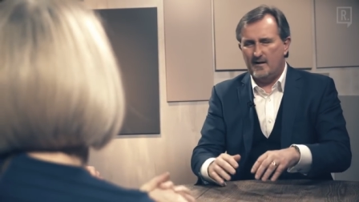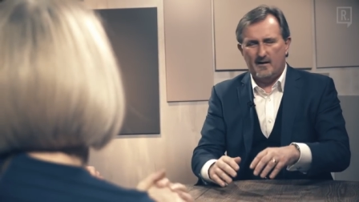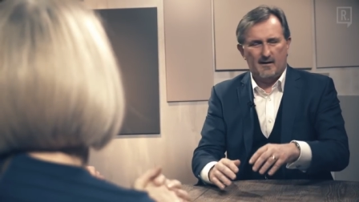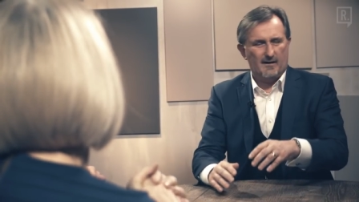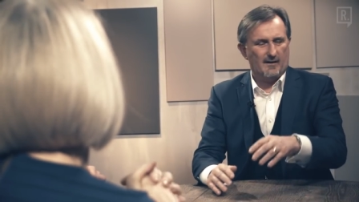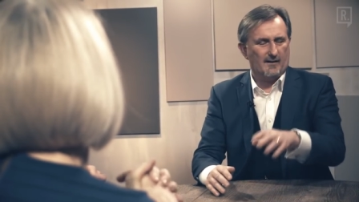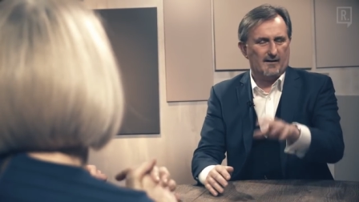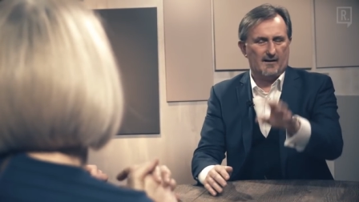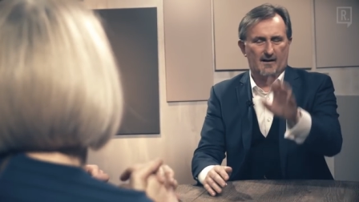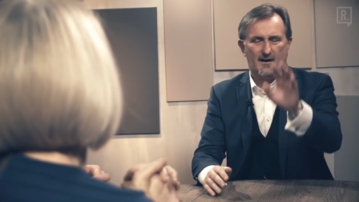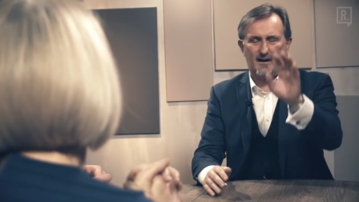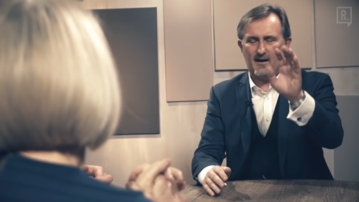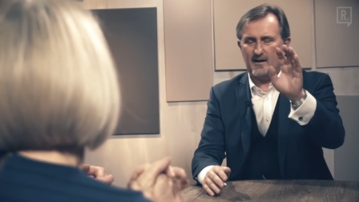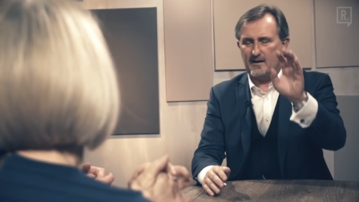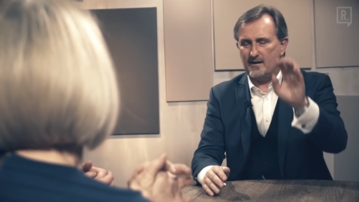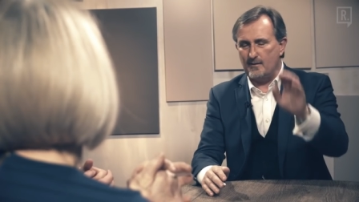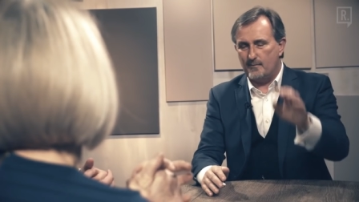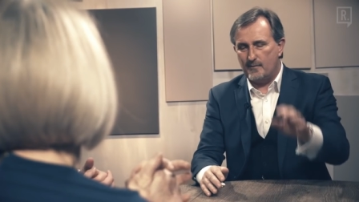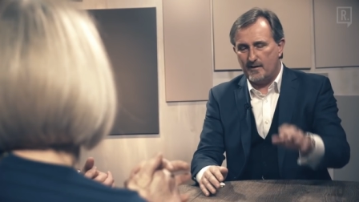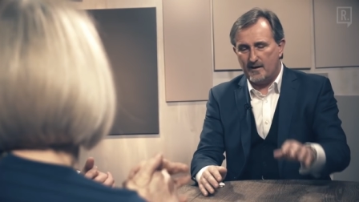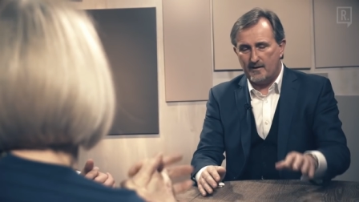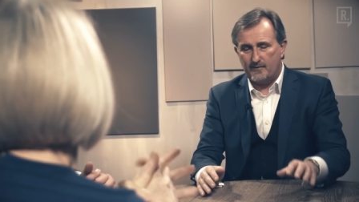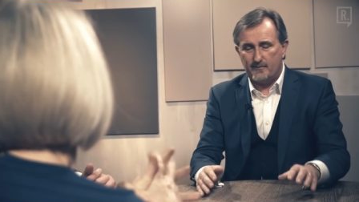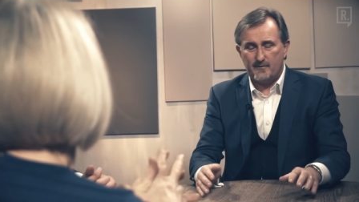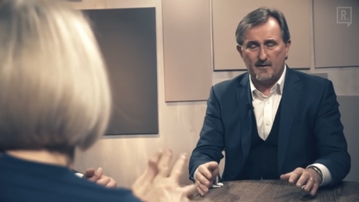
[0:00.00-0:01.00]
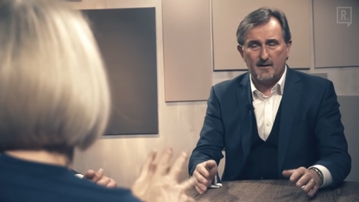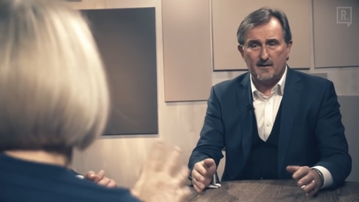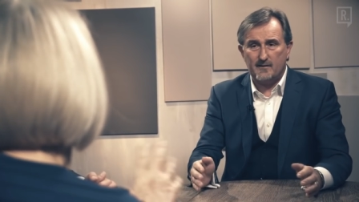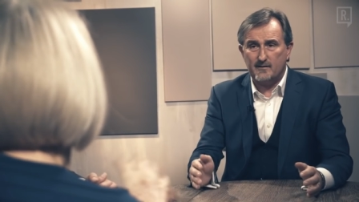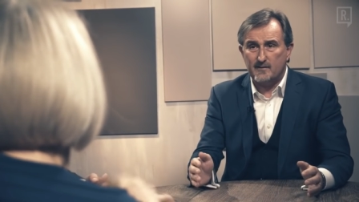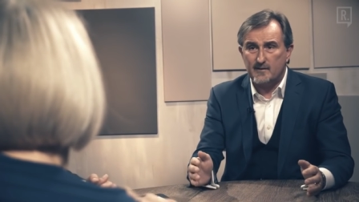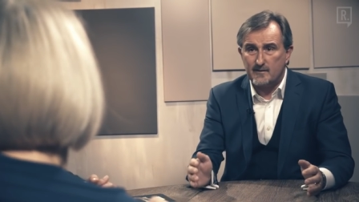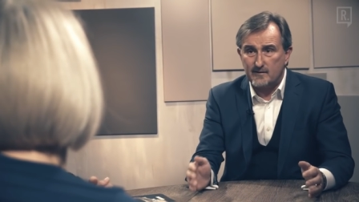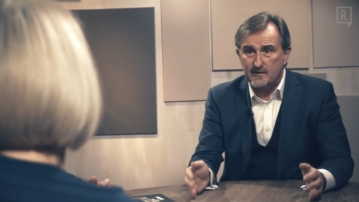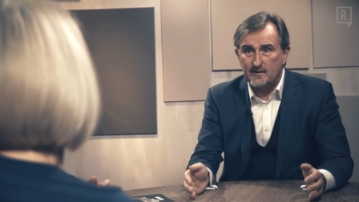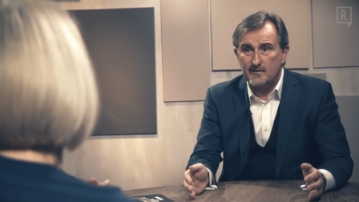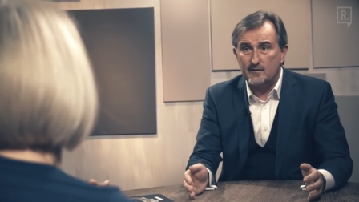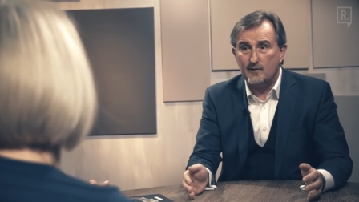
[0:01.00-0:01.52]
yeah, and the IMF.
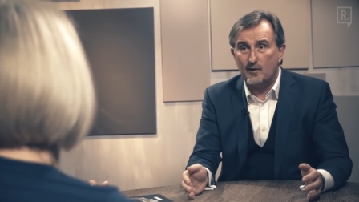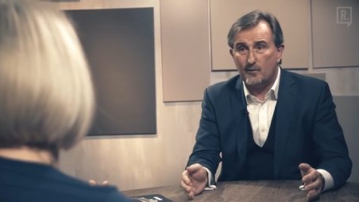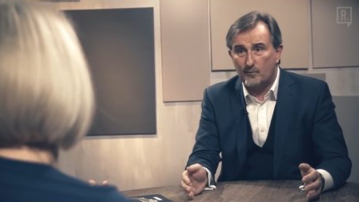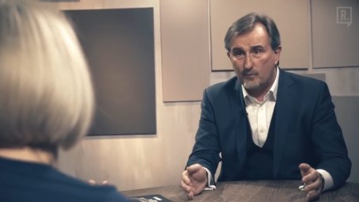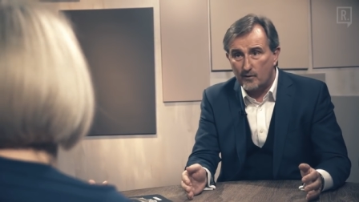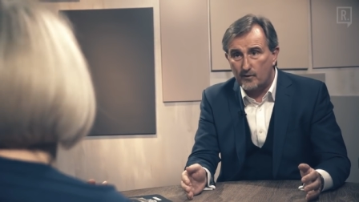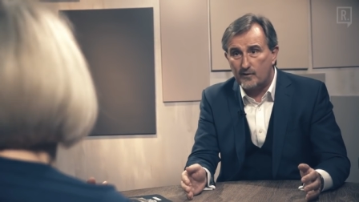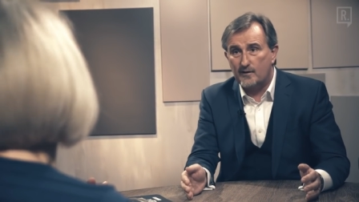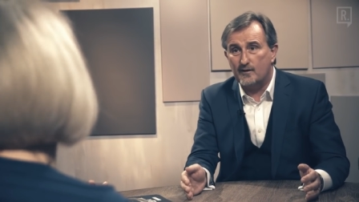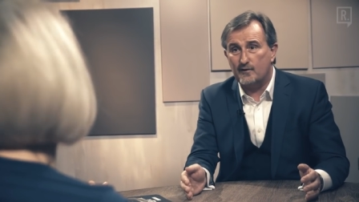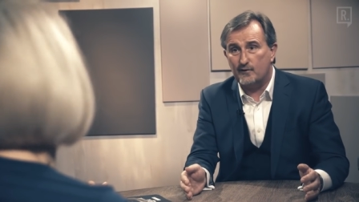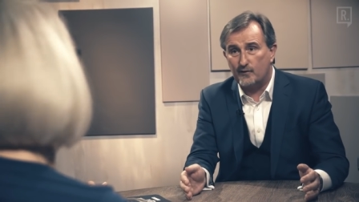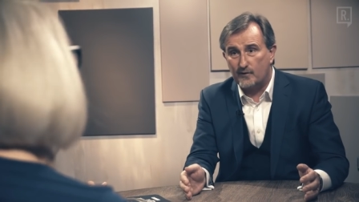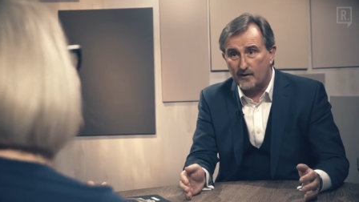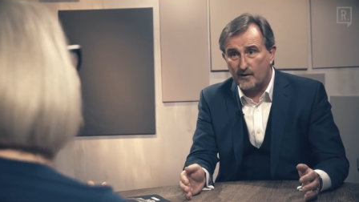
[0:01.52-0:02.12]
This is not rocket